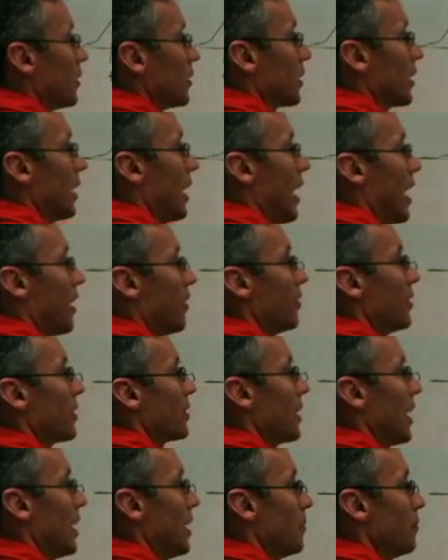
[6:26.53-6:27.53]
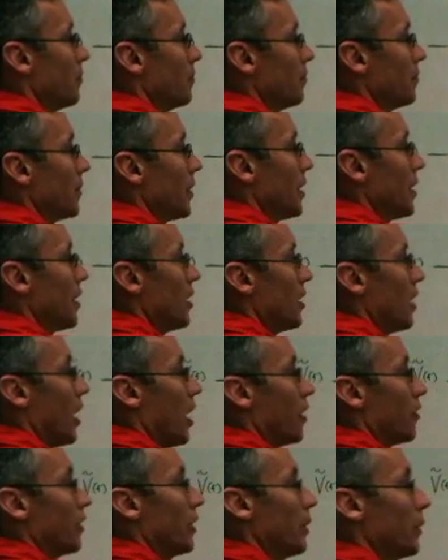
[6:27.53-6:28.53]
is going to have the same
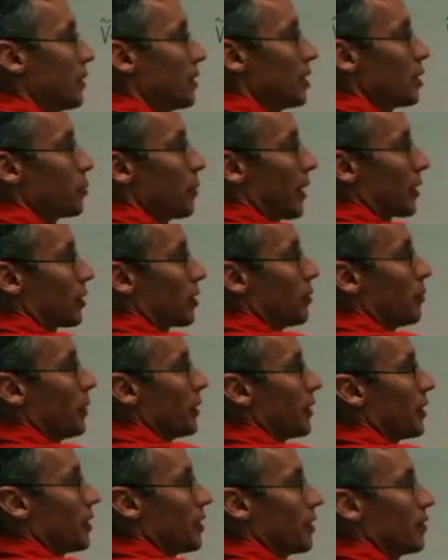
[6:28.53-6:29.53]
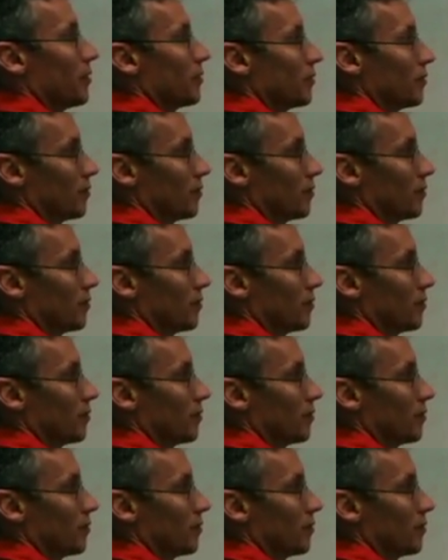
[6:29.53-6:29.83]
frequency spectrum, but the